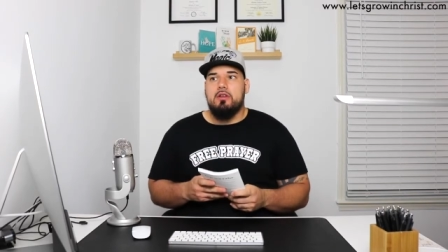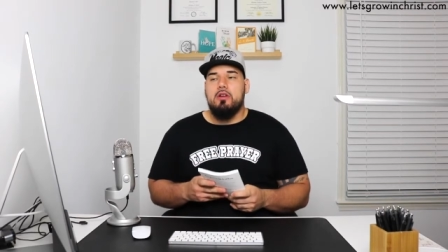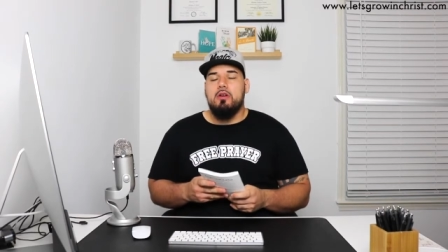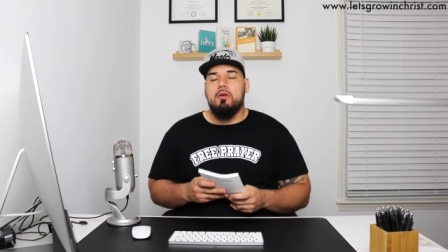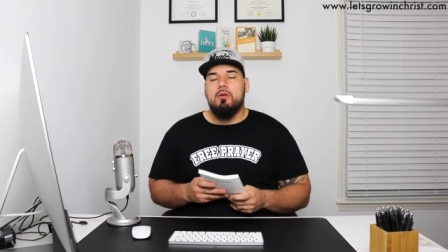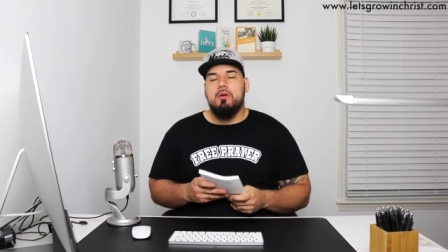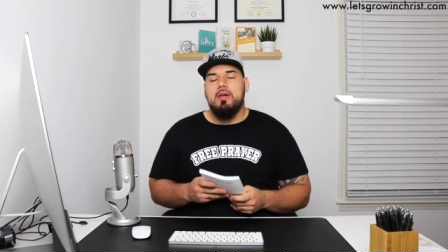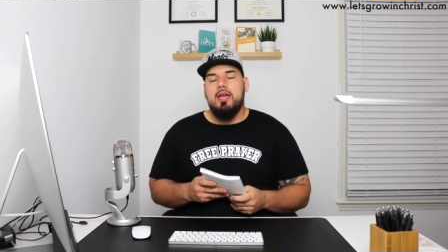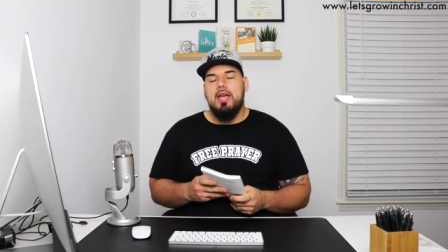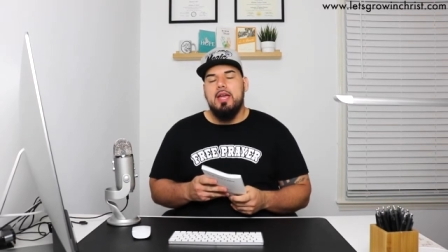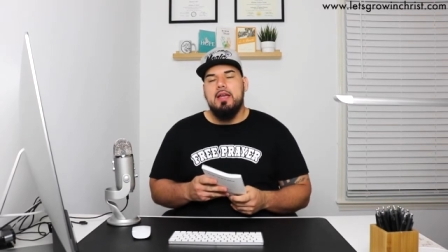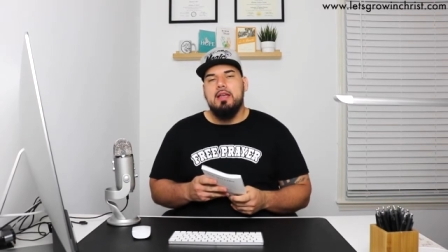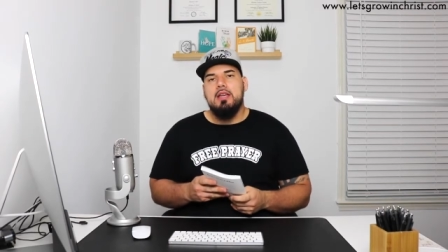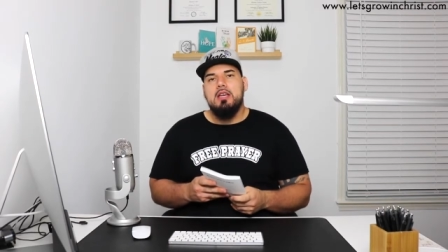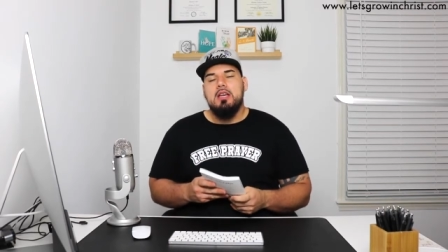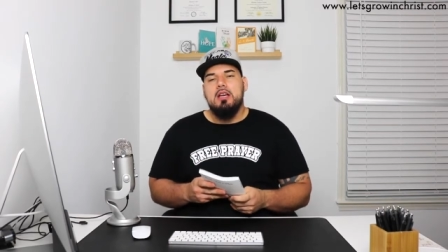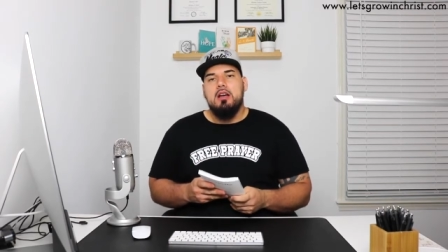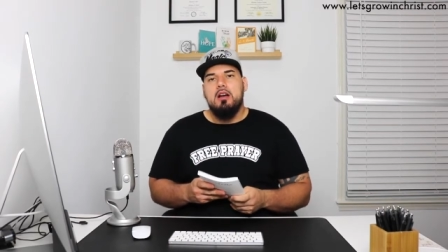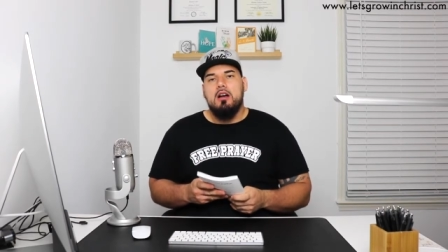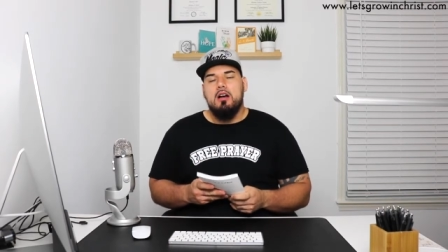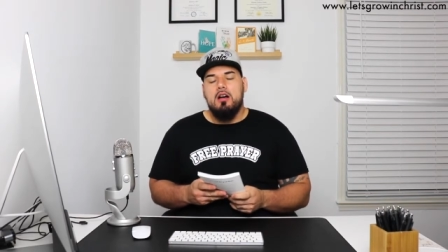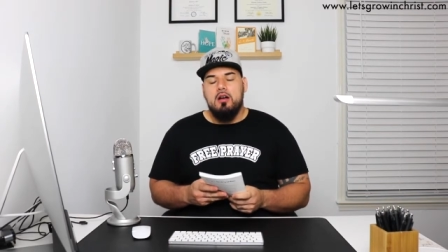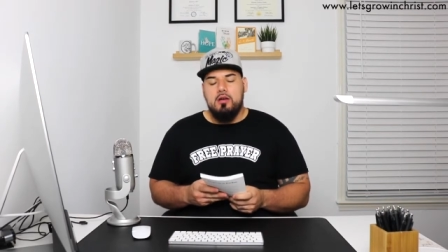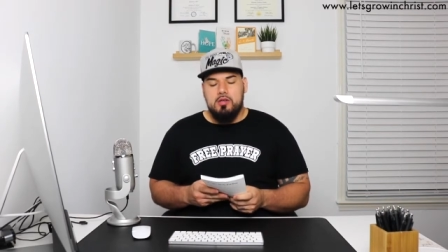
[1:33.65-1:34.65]
Okay,
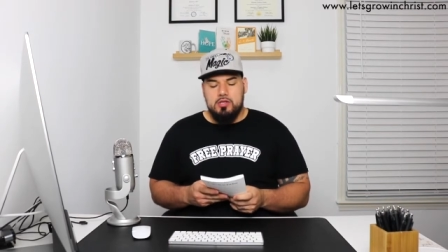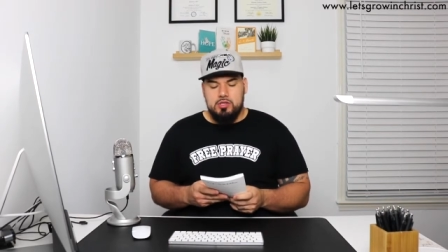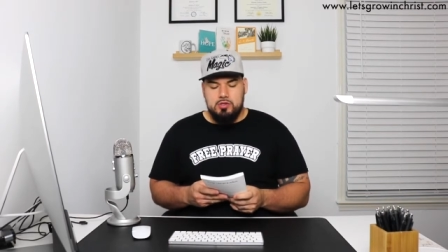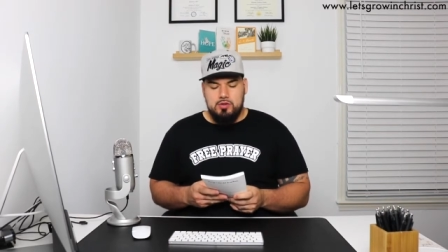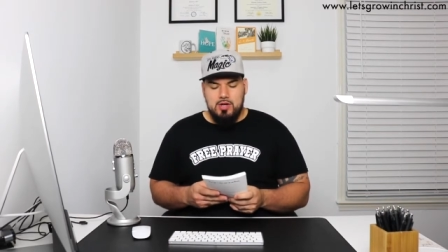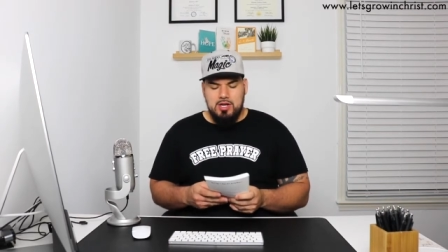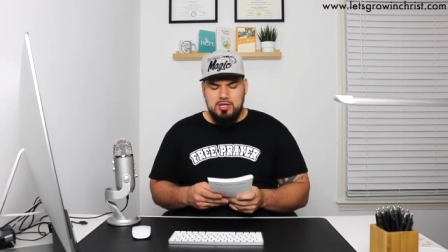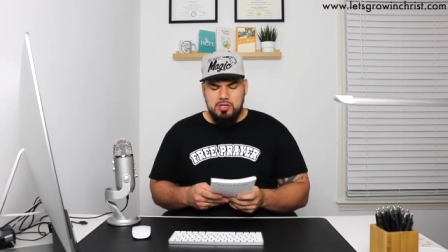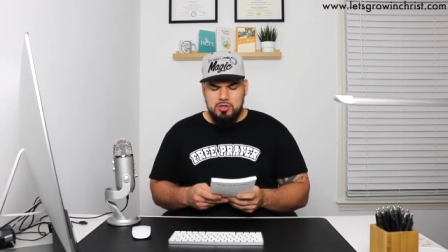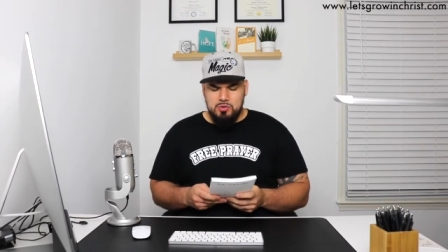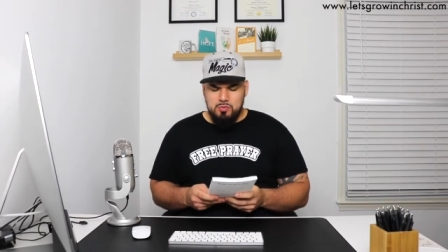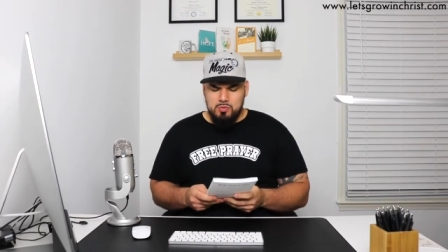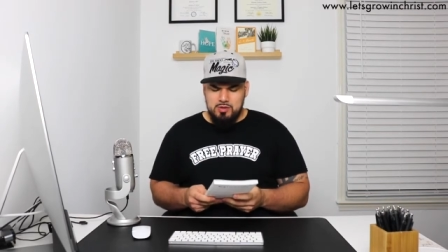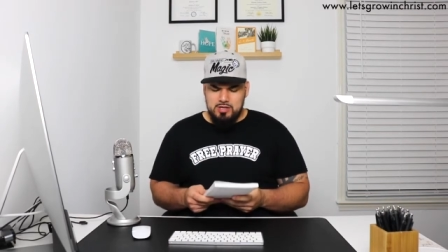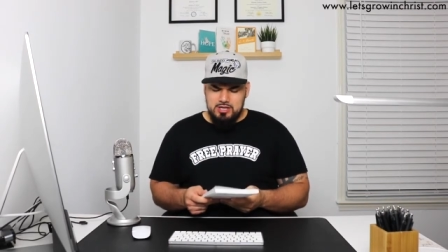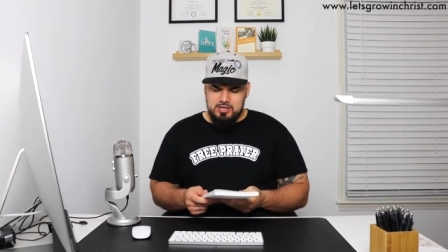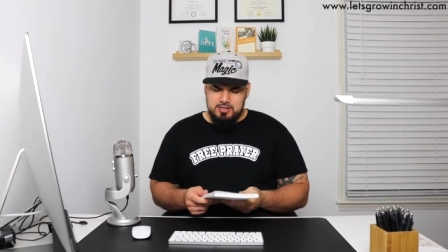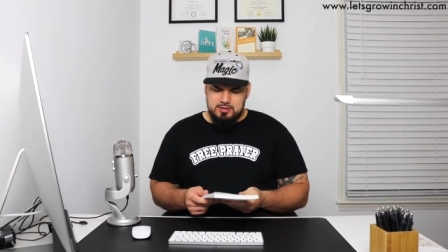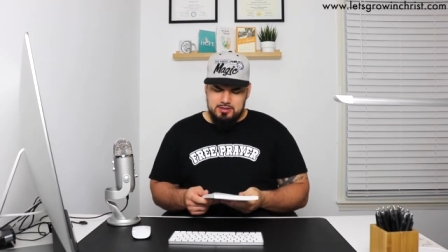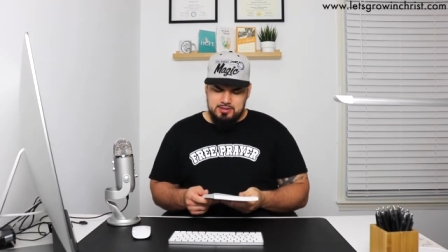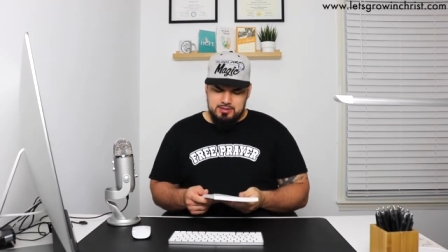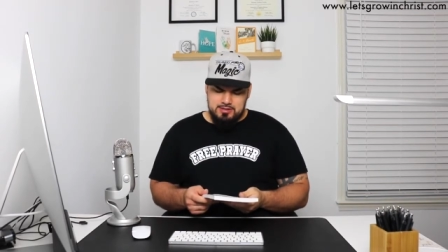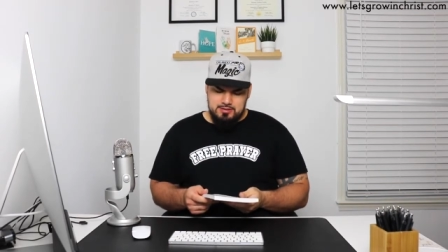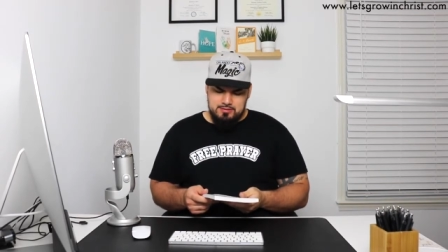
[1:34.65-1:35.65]
uh, so I just wanted
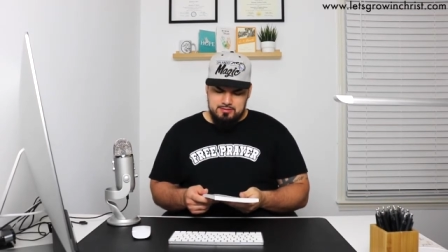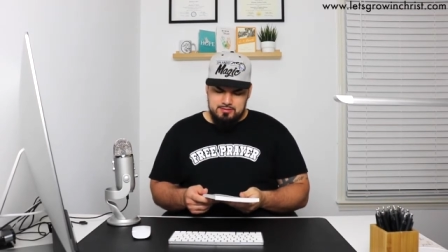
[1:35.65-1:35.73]
to